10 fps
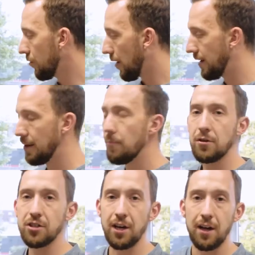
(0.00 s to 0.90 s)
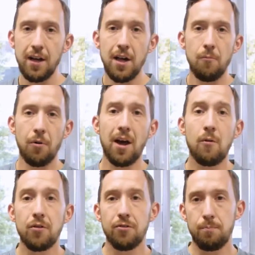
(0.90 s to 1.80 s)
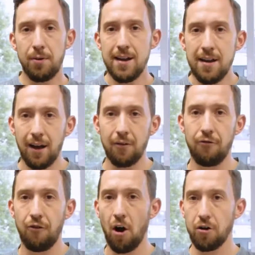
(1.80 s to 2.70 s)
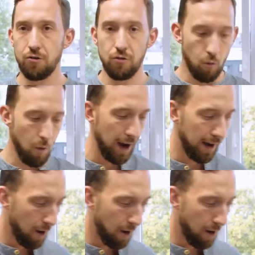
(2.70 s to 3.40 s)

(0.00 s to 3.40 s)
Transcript: the right temperature, but I was peeling far too quick.